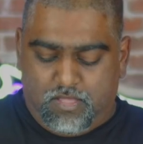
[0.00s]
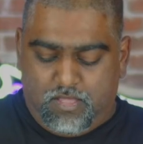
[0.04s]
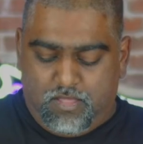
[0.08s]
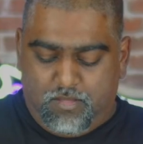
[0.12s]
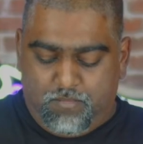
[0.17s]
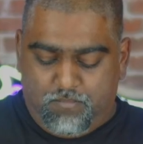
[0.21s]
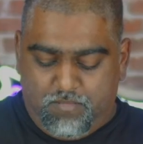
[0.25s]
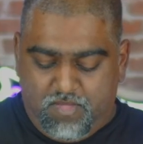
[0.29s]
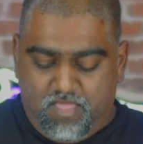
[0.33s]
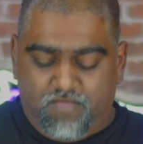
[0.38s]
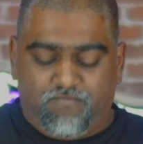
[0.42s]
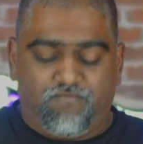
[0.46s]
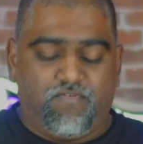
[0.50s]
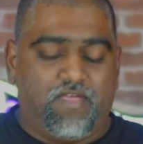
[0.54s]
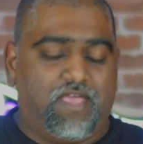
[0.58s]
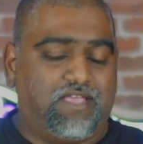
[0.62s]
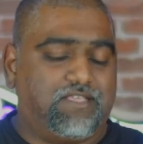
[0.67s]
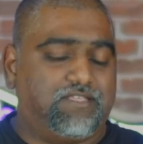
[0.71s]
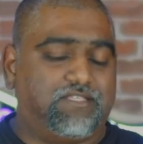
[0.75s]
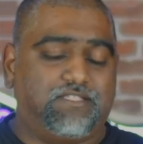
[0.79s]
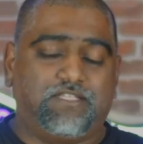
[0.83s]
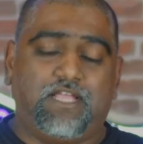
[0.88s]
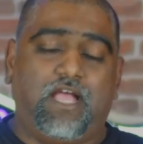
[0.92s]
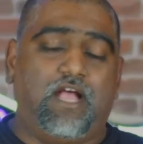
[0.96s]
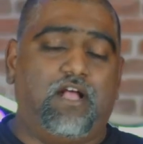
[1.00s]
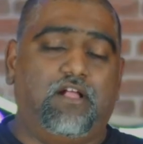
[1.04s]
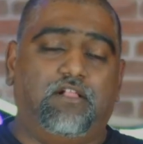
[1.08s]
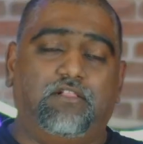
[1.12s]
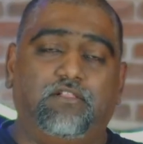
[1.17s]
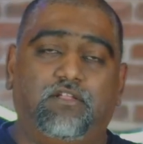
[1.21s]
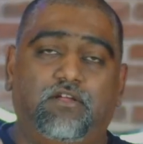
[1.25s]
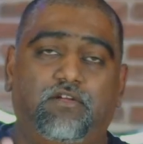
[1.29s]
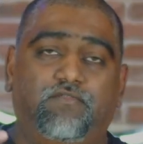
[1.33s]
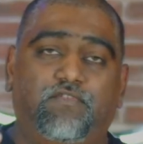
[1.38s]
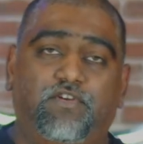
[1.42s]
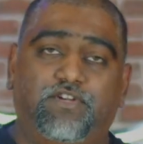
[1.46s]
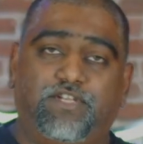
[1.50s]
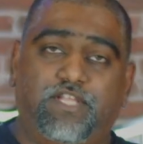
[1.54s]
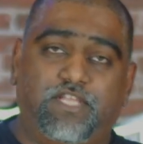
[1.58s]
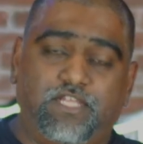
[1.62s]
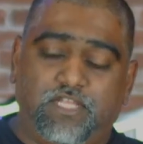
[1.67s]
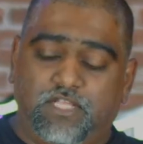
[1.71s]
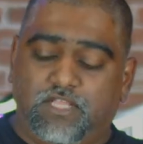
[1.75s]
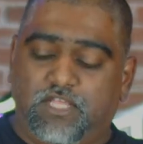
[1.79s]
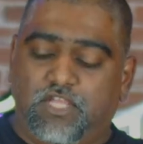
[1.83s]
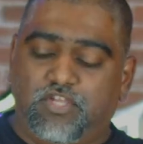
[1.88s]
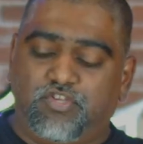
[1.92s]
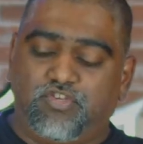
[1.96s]
MAFEX style of
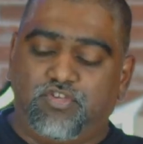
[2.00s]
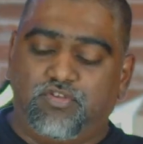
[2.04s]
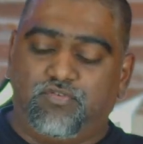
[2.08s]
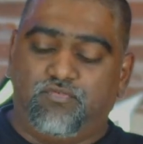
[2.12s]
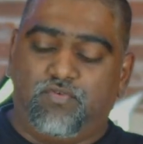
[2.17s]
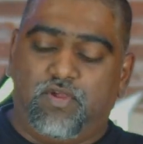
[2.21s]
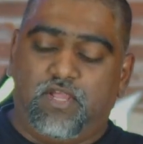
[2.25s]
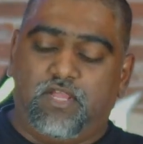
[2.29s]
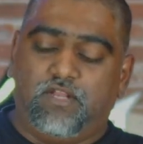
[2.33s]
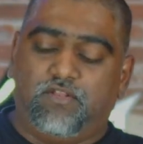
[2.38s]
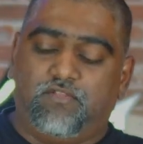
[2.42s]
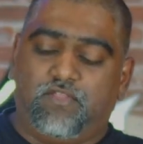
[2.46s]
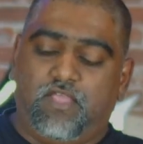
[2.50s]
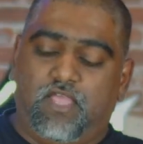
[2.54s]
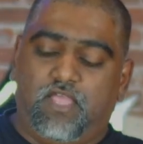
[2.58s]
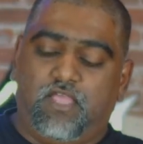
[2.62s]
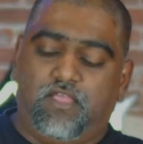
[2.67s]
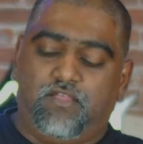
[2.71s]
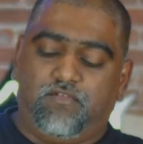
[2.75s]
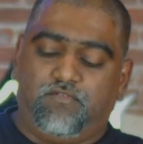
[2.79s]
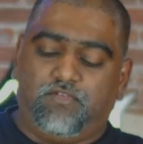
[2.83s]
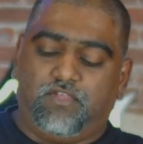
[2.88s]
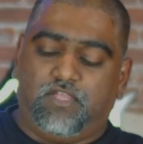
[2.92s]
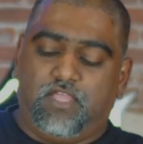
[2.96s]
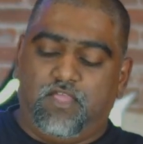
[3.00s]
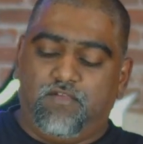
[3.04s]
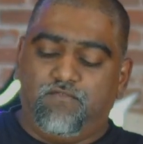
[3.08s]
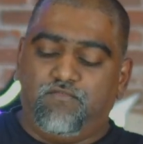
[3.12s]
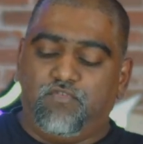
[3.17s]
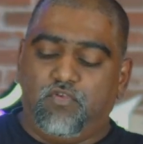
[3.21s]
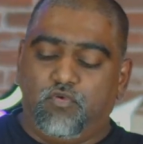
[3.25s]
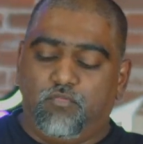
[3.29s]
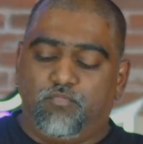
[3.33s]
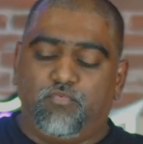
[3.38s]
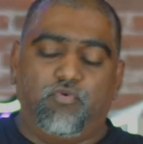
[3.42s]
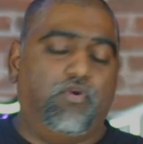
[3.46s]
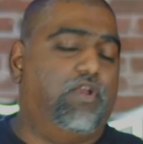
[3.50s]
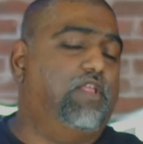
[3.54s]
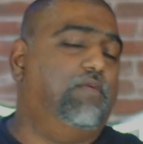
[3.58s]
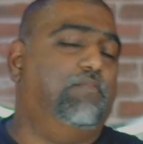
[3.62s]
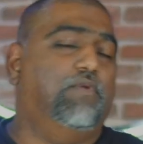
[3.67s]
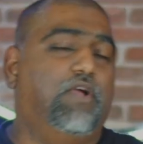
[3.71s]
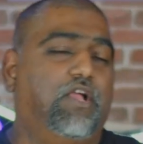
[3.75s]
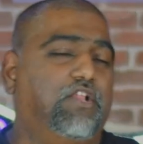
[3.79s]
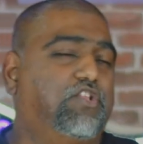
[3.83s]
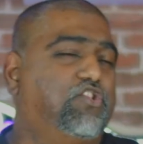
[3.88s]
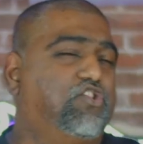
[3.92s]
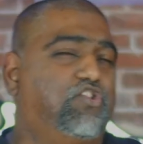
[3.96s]
articulation, right? They give you pretty
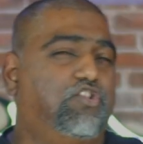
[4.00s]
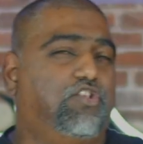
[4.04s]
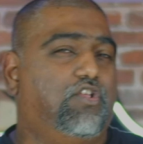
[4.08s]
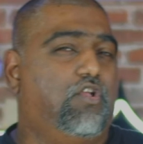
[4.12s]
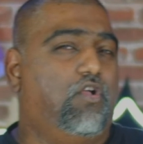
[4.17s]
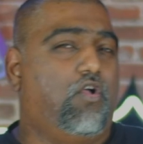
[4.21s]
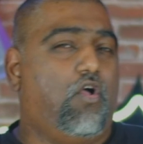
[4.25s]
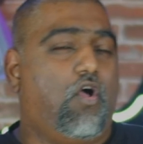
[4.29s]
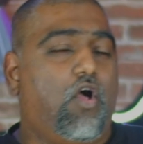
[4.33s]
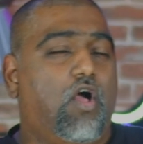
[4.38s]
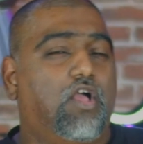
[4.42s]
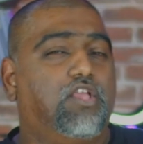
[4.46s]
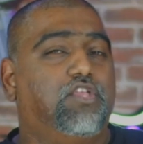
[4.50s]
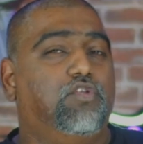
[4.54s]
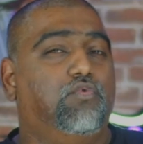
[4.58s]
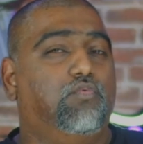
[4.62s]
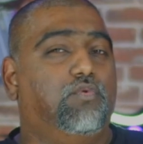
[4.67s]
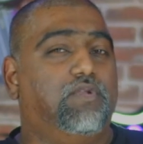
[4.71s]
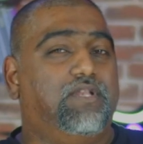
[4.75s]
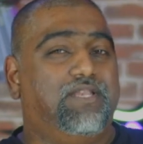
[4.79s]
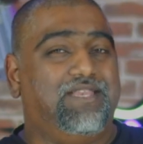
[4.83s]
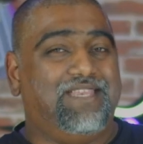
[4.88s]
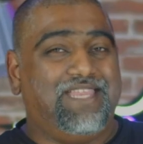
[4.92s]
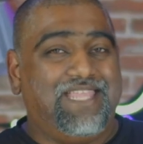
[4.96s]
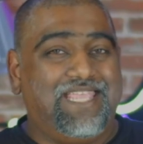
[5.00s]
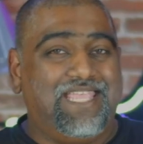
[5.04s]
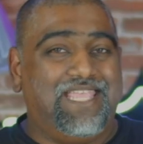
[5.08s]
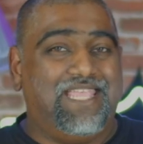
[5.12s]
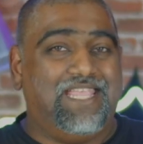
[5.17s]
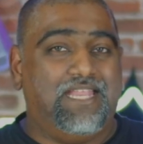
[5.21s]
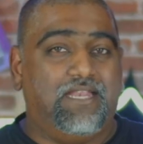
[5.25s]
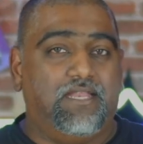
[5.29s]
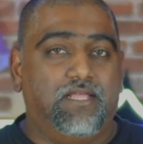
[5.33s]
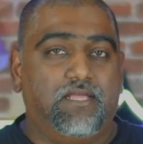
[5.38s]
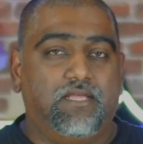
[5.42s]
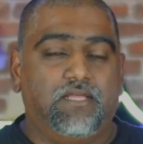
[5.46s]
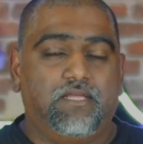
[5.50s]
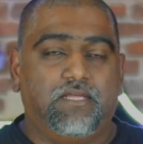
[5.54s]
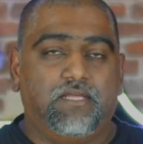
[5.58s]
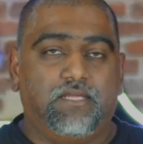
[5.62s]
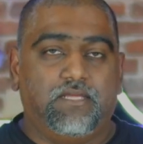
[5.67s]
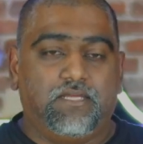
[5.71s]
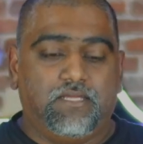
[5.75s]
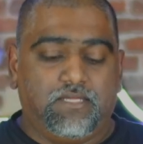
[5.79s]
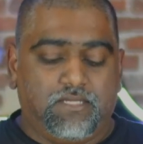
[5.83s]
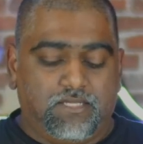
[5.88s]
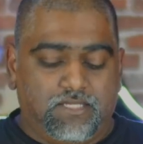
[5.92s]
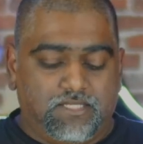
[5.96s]
much all you would need
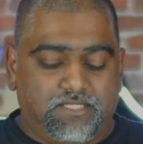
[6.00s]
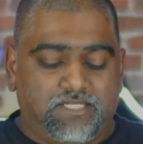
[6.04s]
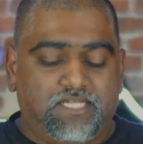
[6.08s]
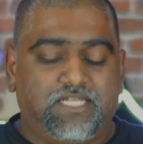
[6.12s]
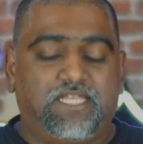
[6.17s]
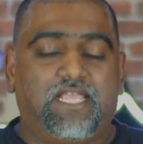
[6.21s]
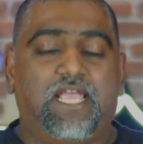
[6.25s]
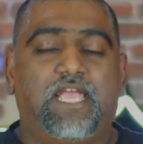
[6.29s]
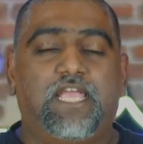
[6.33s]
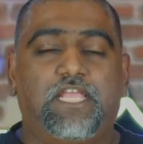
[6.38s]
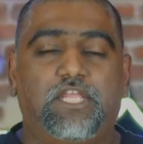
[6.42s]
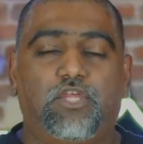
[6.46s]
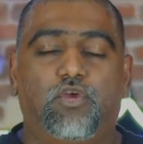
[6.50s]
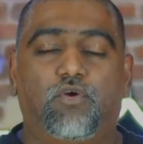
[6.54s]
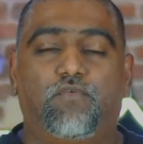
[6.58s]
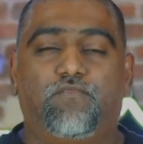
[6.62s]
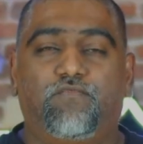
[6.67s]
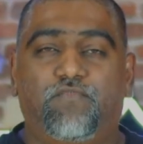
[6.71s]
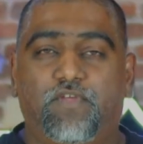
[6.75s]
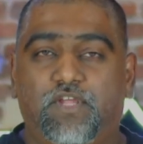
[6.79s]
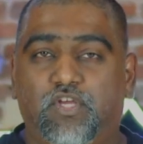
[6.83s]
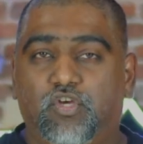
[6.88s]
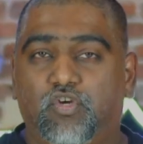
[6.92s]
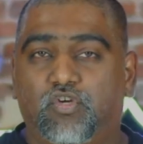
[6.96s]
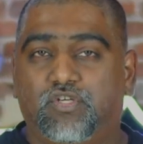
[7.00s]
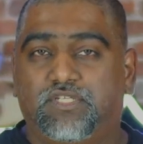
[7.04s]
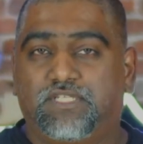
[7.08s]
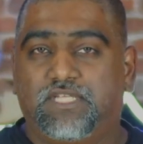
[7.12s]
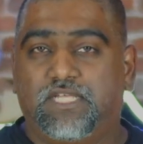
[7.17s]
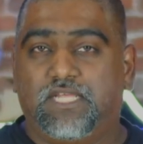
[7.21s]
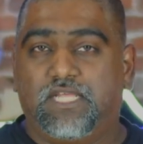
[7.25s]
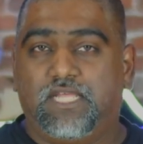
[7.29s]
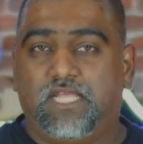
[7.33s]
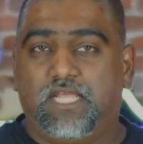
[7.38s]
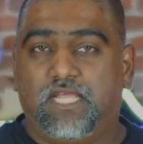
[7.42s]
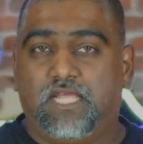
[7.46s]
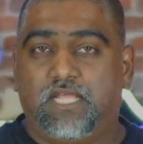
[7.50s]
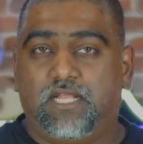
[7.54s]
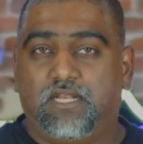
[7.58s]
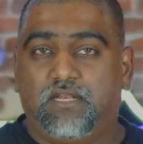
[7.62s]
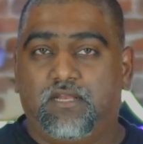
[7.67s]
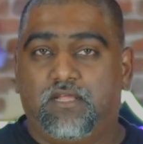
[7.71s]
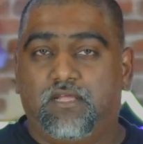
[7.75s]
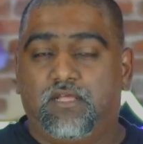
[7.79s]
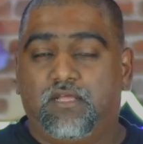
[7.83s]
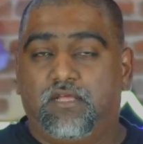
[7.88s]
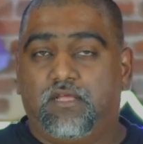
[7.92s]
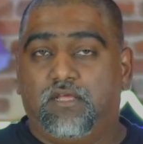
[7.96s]
to get your figures
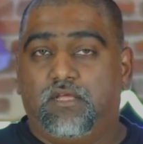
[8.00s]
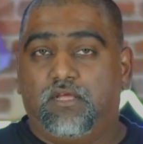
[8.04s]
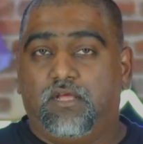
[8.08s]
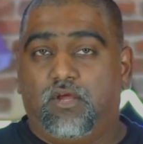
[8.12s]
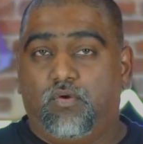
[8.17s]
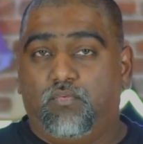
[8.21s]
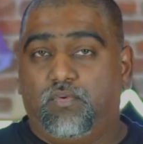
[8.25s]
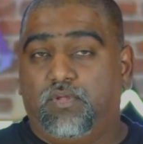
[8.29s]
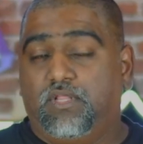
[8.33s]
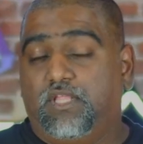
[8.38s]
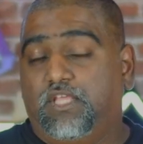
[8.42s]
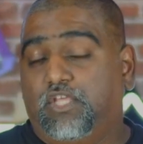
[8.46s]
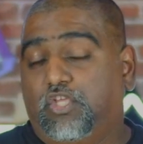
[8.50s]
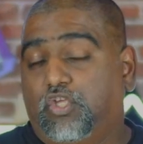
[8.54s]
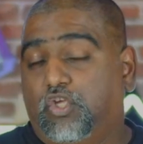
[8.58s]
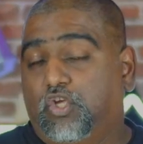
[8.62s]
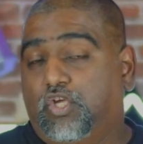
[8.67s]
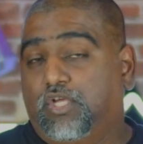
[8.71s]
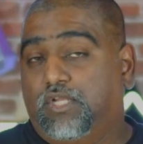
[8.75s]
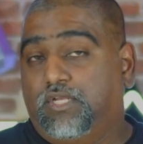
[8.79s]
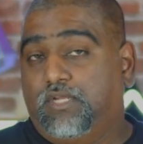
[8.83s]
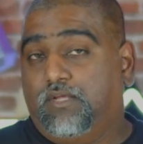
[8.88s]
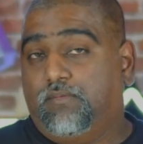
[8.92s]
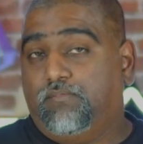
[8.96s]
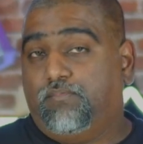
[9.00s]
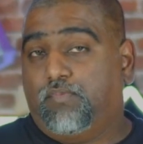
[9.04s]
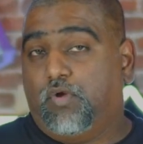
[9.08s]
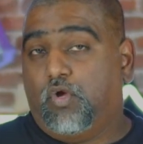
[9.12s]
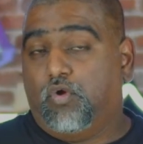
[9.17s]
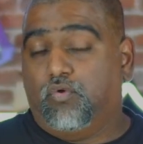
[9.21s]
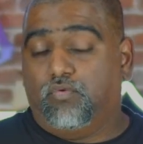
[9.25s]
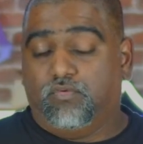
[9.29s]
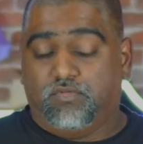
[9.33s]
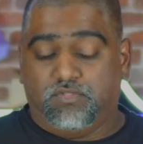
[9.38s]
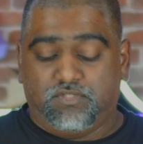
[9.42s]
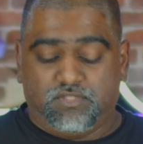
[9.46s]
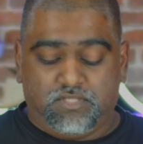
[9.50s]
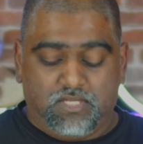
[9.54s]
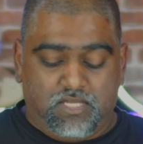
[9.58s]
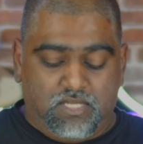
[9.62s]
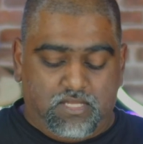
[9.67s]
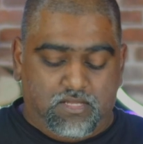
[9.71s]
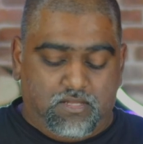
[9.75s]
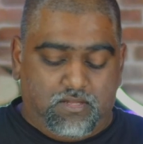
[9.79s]
in a really good pose.